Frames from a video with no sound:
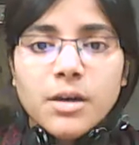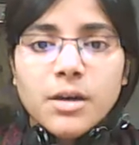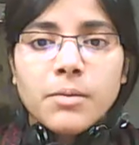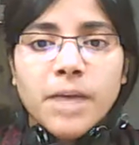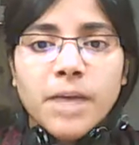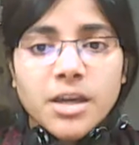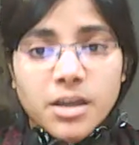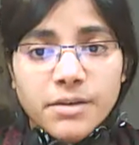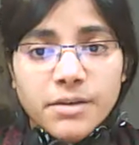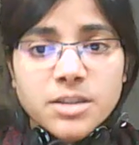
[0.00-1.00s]
by a
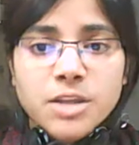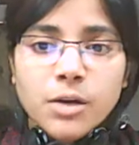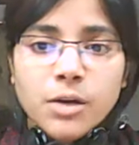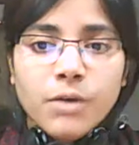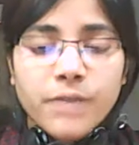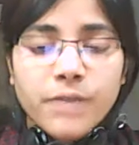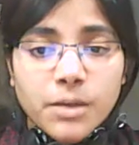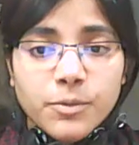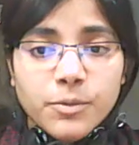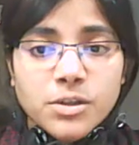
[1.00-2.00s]
given set of
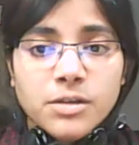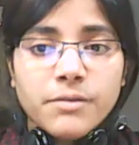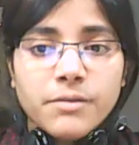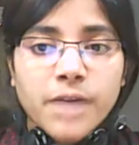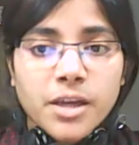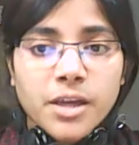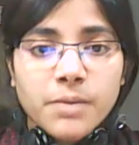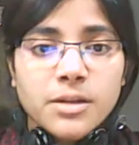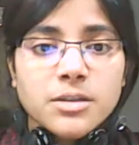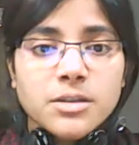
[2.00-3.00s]
input
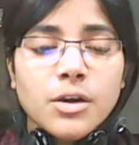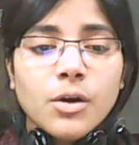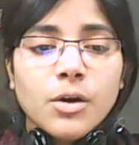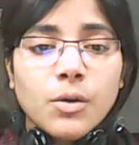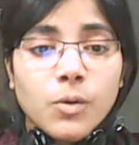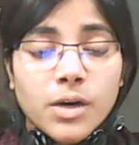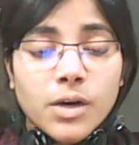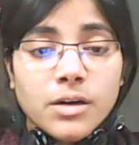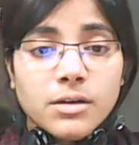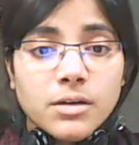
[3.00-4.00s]
variables or
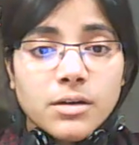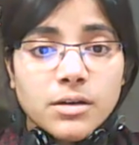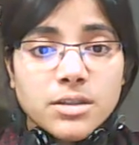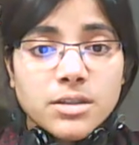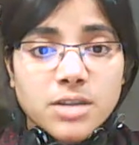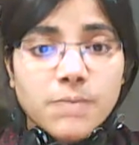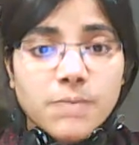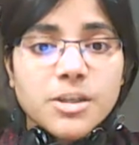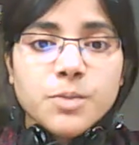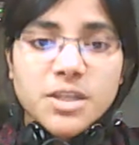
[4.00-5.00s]
uh, some
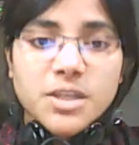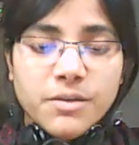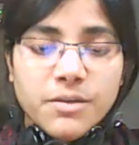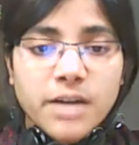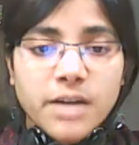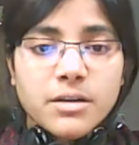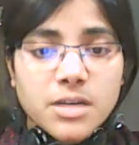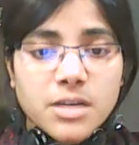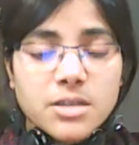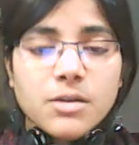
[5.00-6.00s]
specified
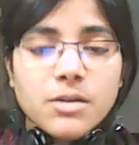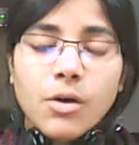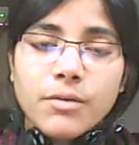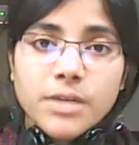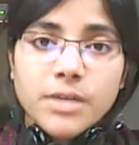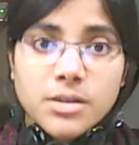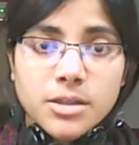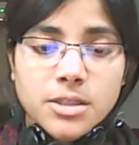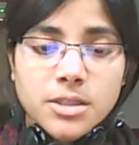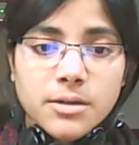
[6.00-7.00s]
reason of
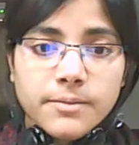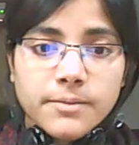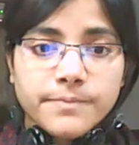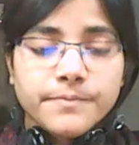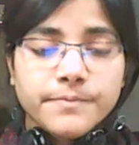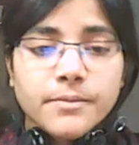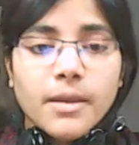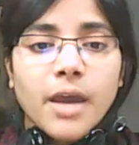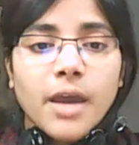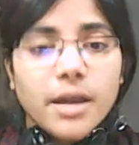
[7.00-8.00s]
interest.
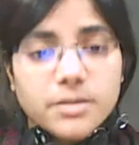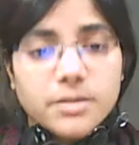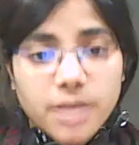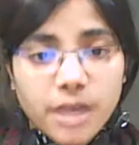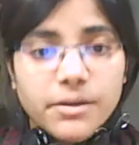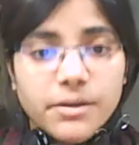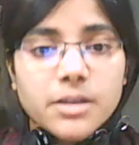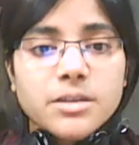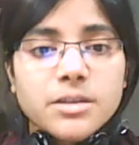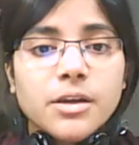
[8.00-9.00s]
And second one
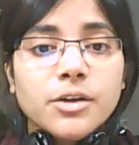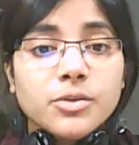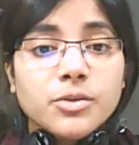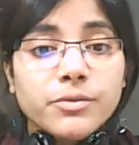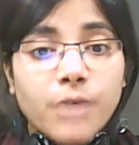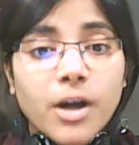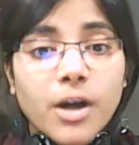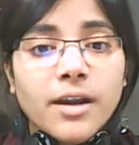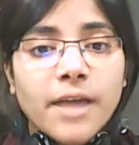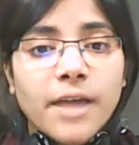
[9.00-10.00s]
is to what
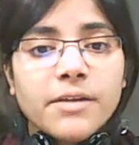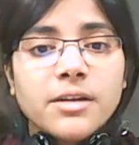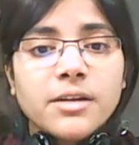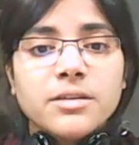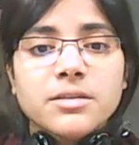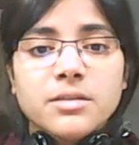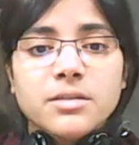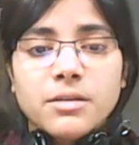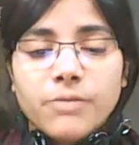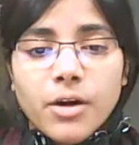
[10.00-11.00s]
level is uh,
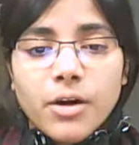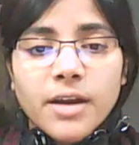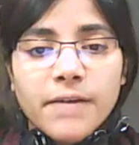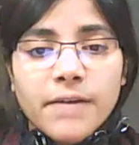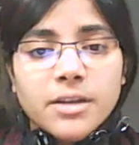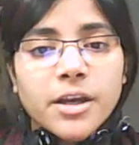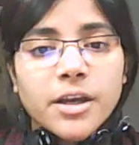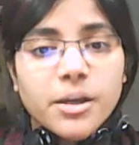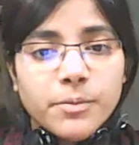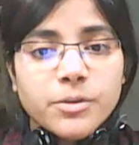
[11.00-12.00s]
what level the
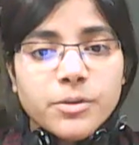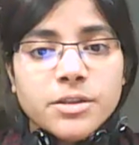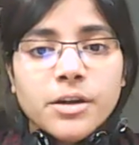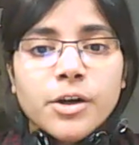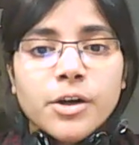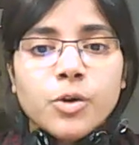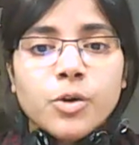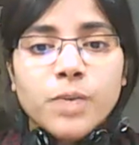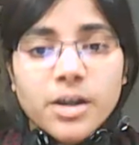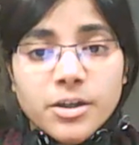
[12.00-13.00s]
inputs to be
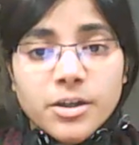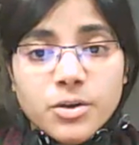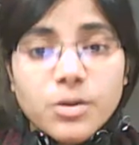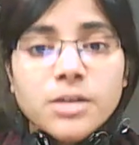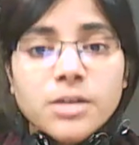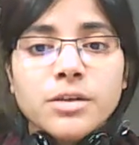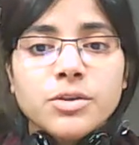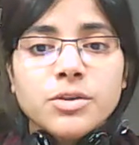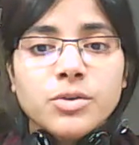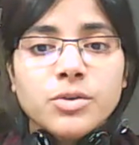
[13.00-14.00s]
controlled
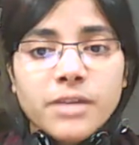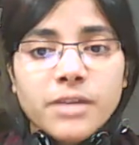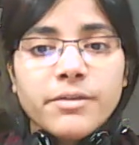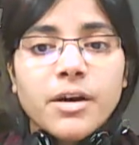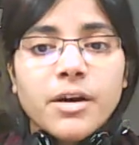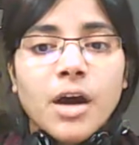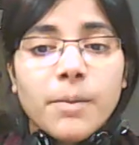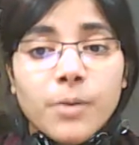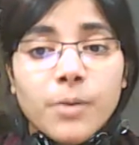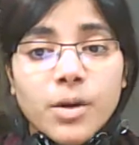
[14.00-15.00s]
to give a
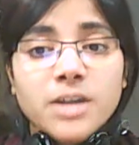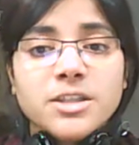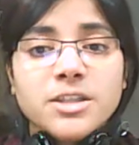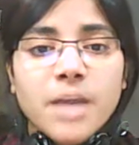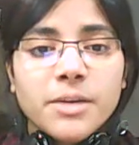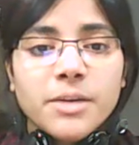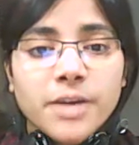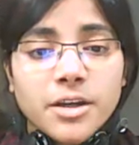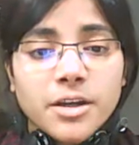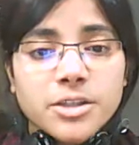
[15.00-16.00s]
product
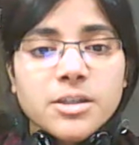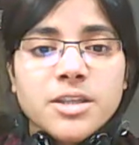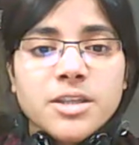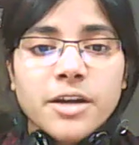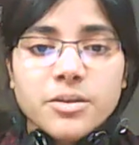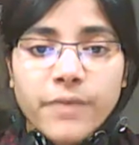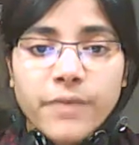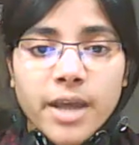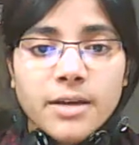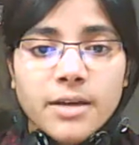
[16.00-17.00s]
simultaneously
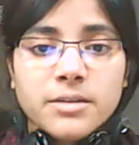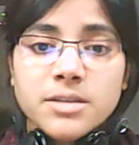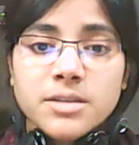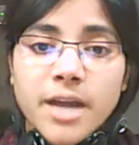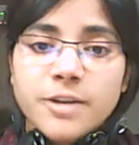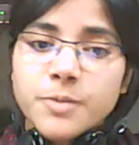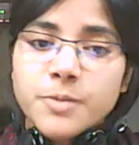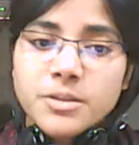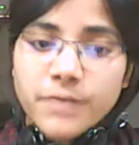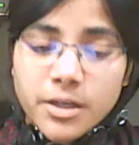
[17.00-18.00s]
satisfying desired
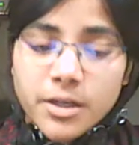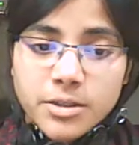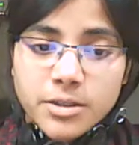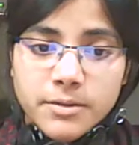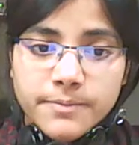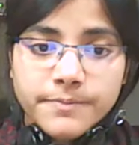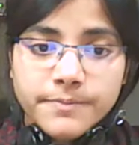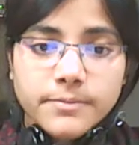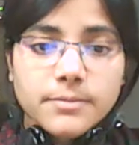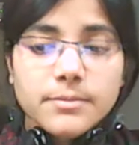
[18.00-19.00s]
specification.
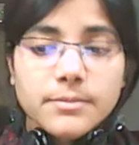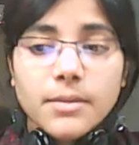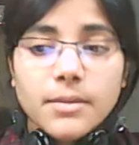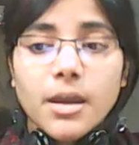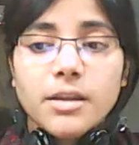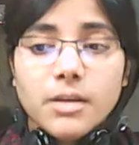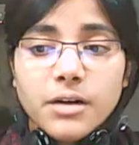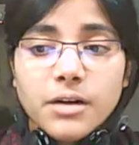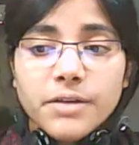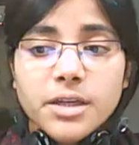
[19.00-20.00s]
And third
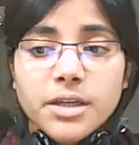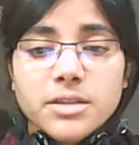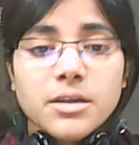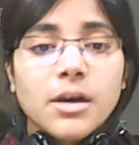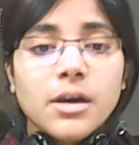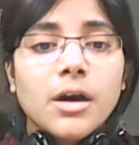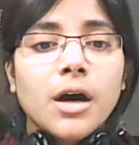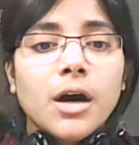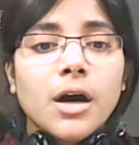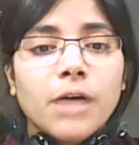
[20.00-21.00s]
one is uh,